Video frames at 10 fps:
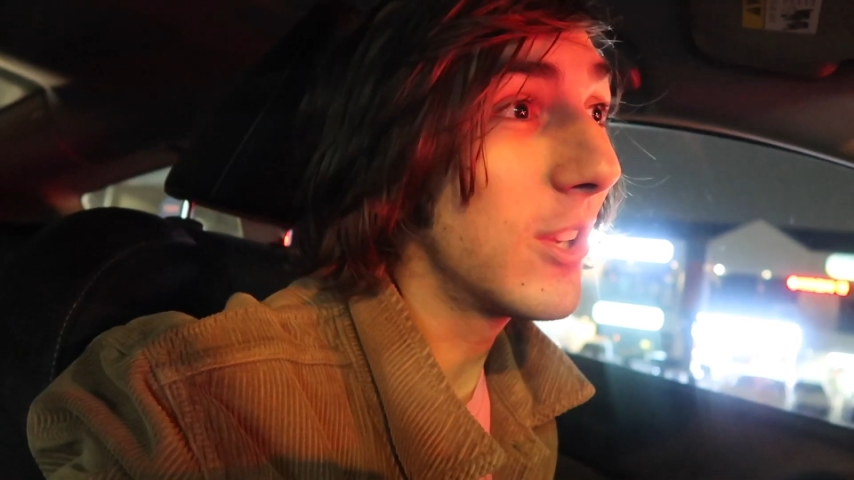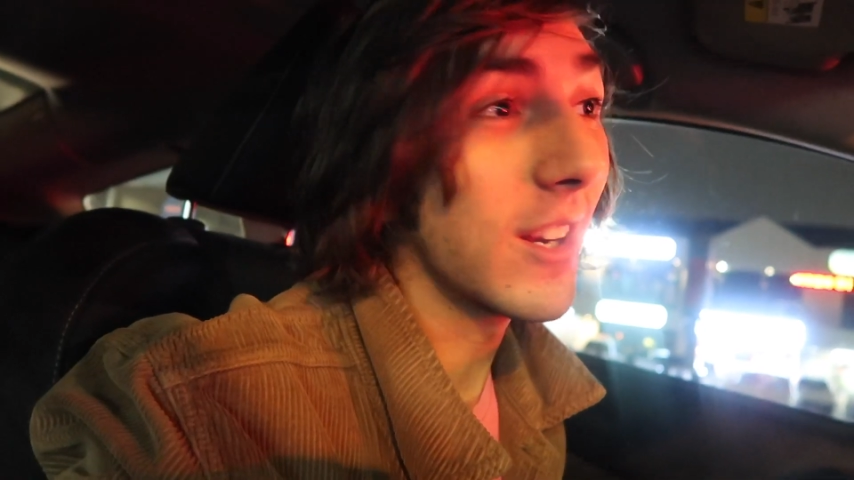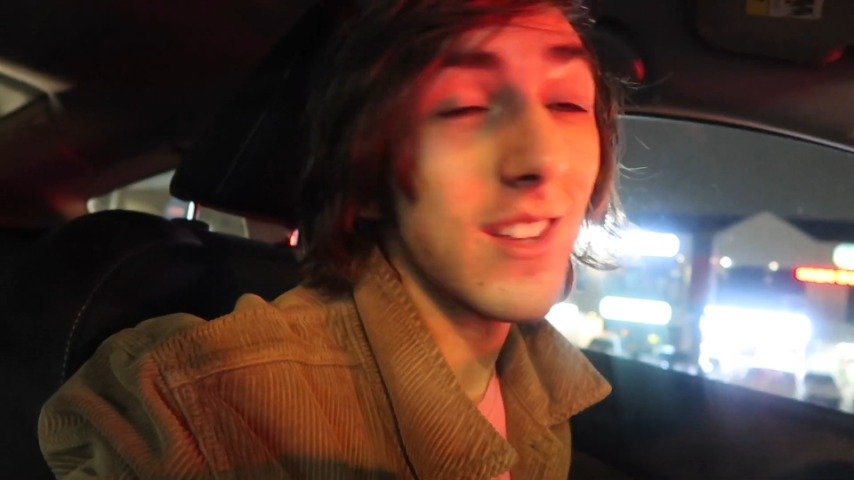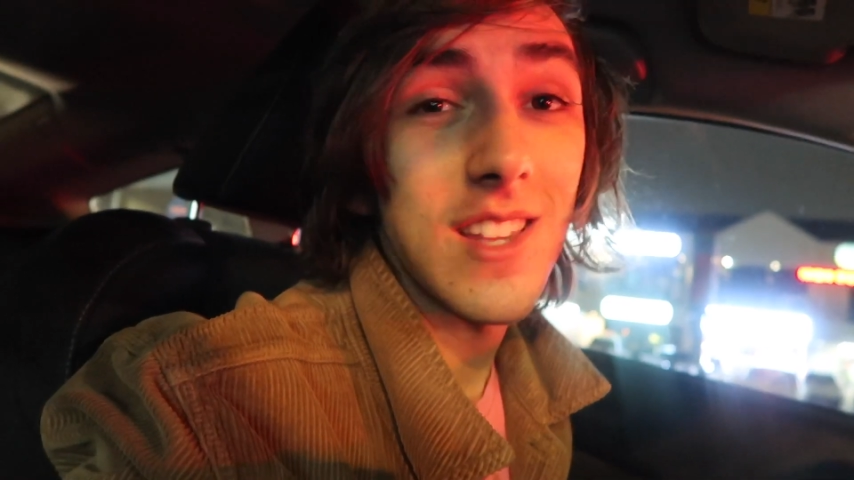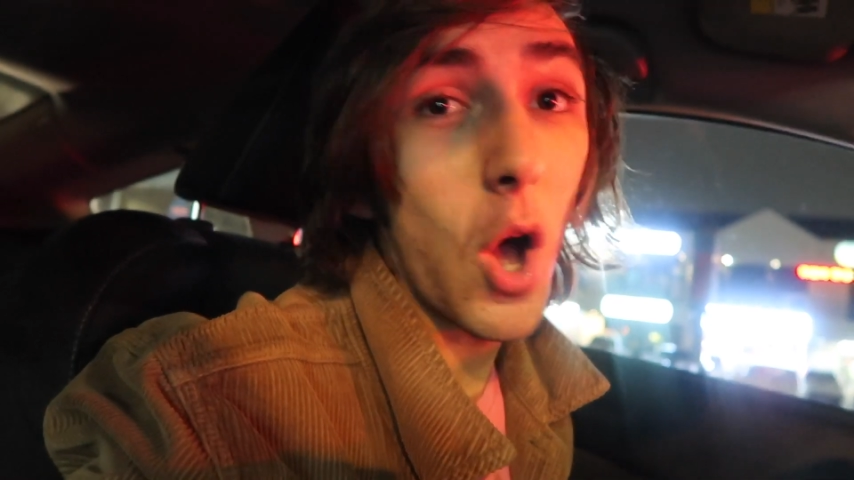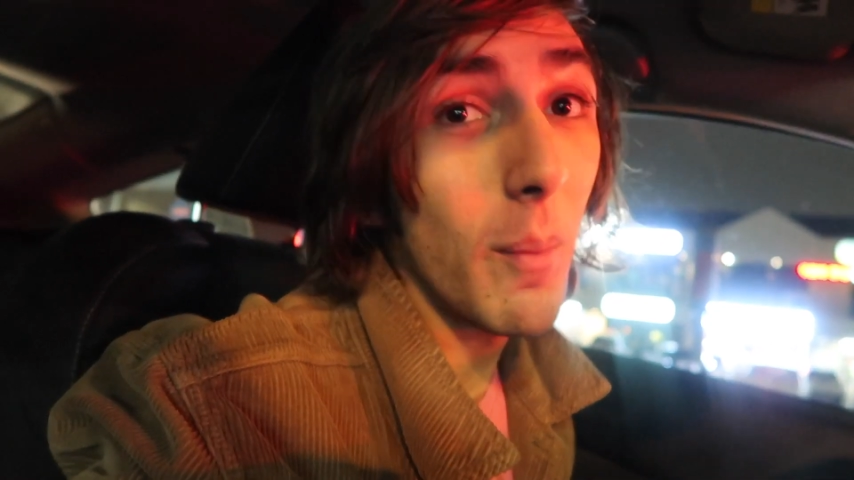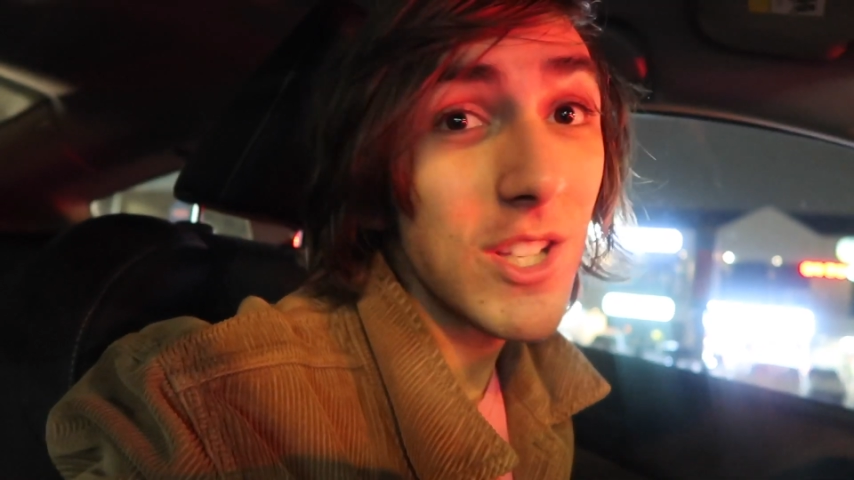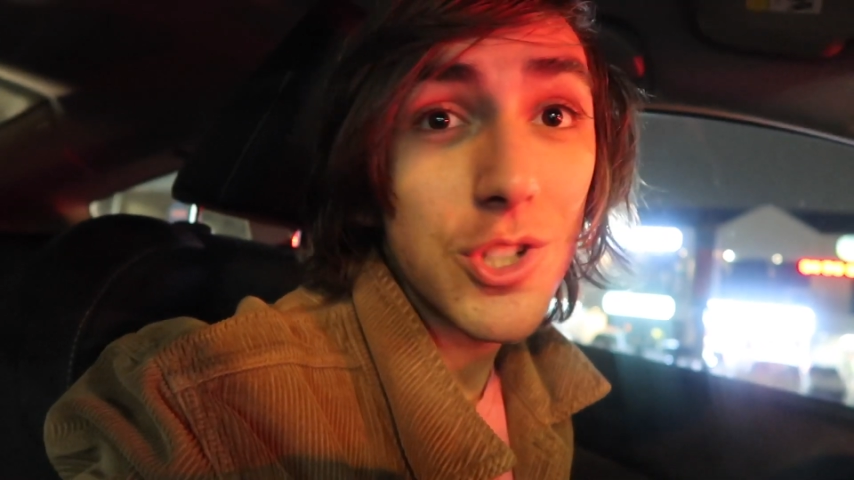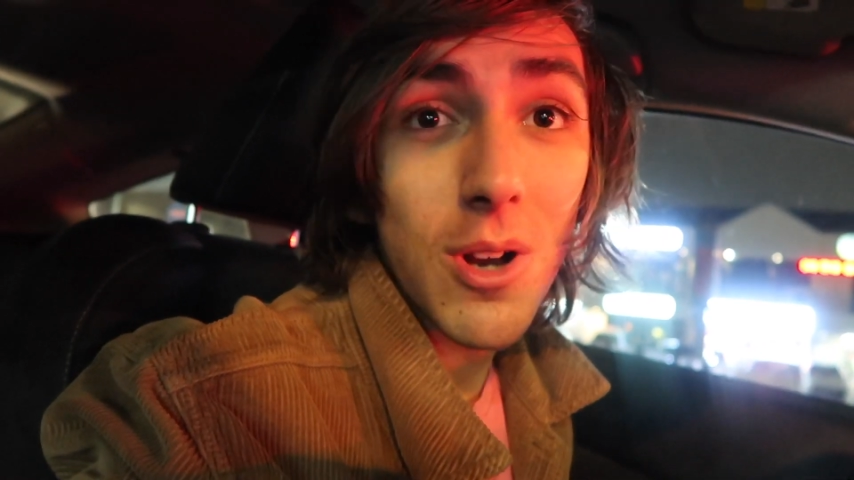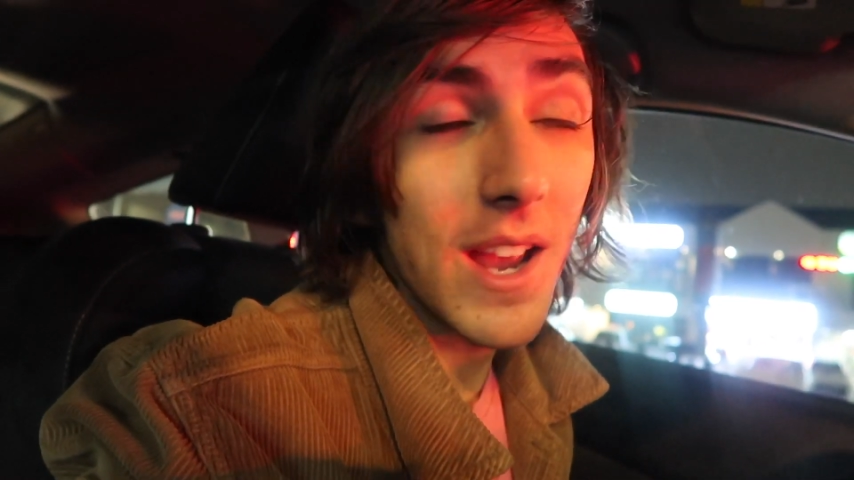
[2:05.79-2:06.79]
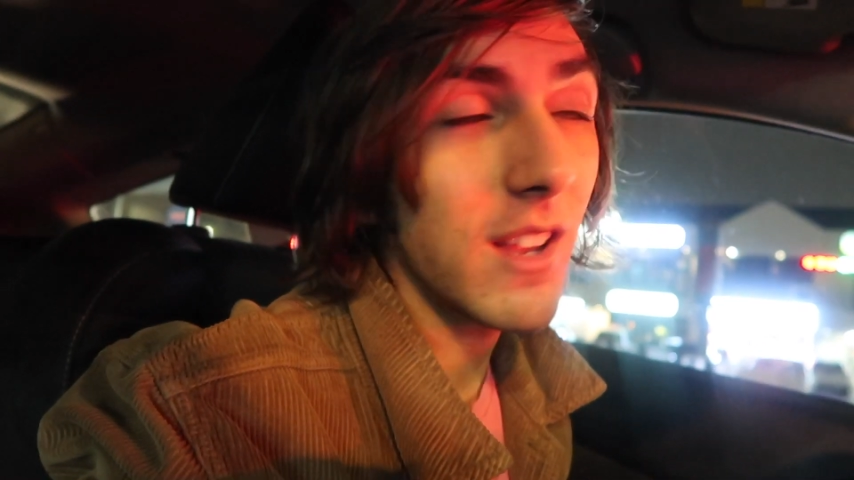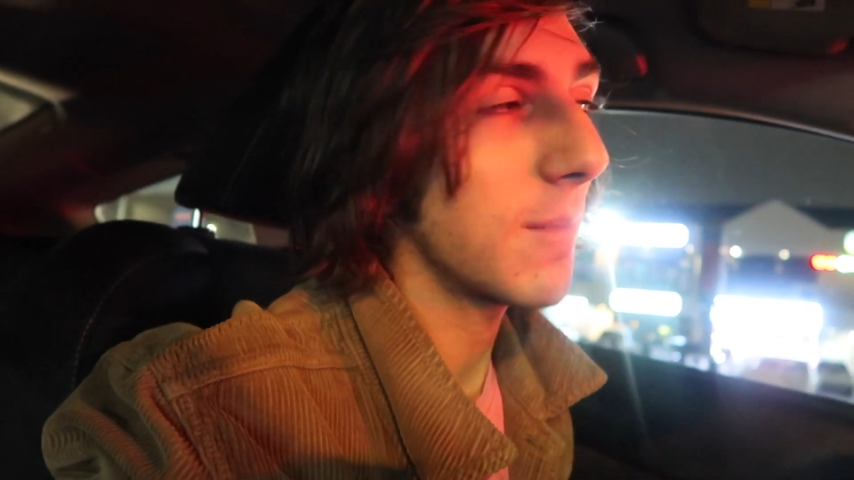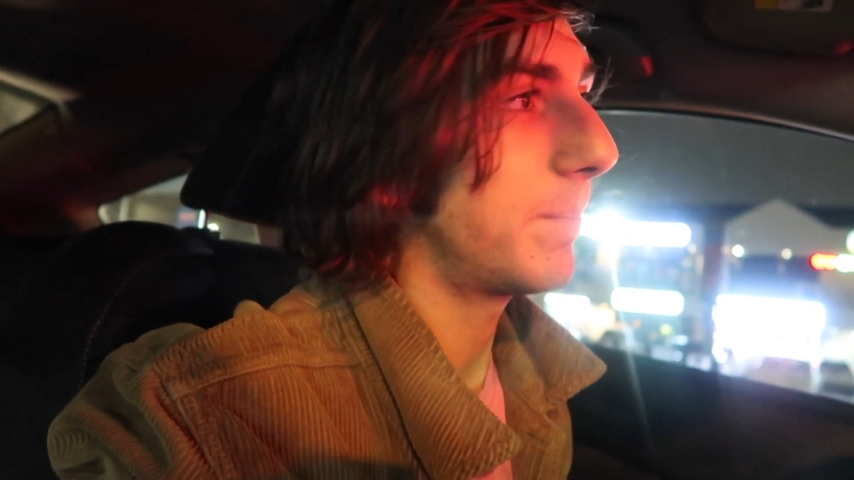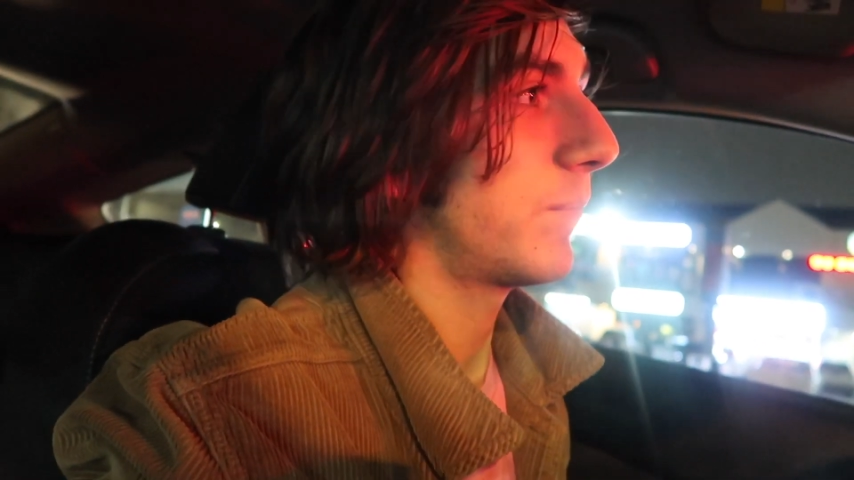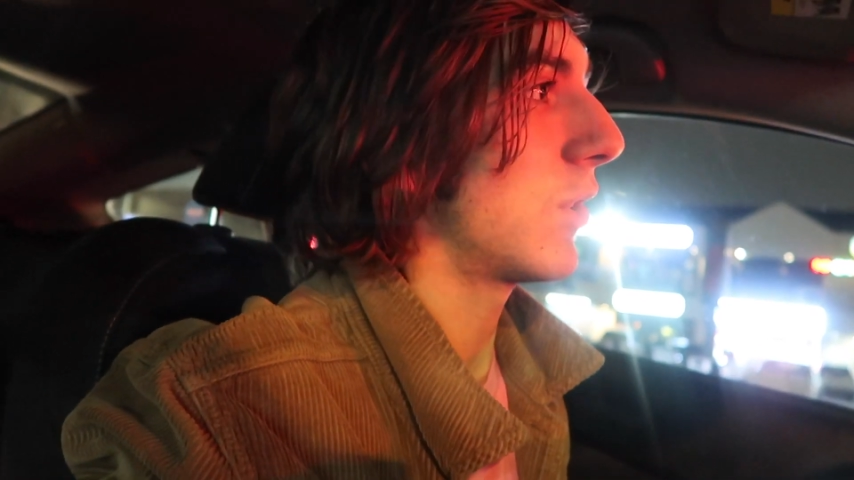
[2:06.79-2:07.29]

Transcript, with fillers: you're gonna see all my strikes.